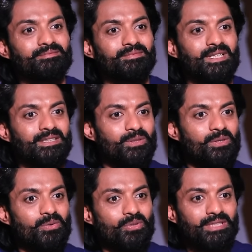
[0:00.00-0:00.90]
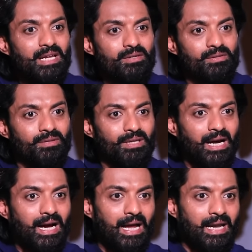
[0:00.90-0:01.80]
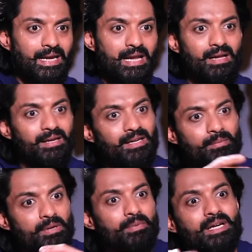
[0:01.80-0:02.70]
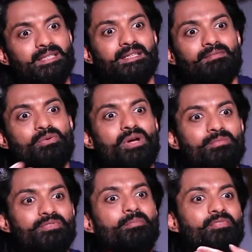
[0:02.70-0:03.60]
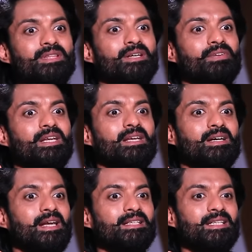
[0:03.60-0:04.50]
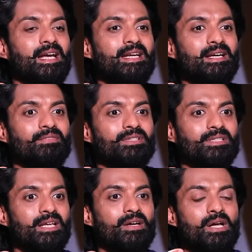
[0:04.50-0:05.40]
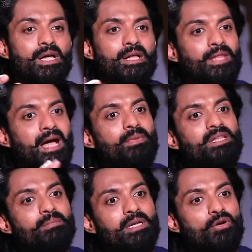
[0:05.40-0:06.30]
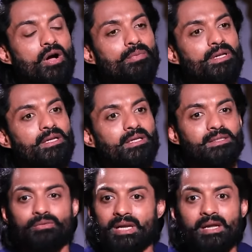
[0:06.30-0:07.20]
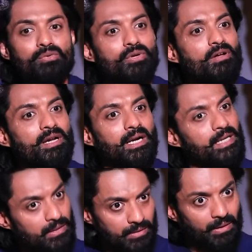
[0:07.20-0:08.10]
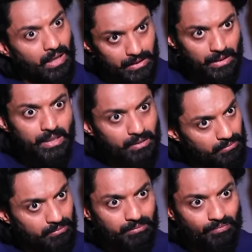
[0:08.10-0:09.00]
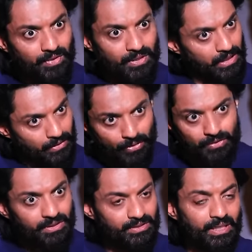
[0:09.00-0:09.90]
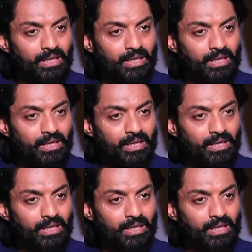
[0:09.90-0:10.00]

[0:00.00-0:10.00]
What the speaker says: So konsallo alaina immediately someone who comes up with a very crazy idea, which like na meda malli comedy asalu nu ela anukunnav annu adigannu anil adiga in the interview also it's there.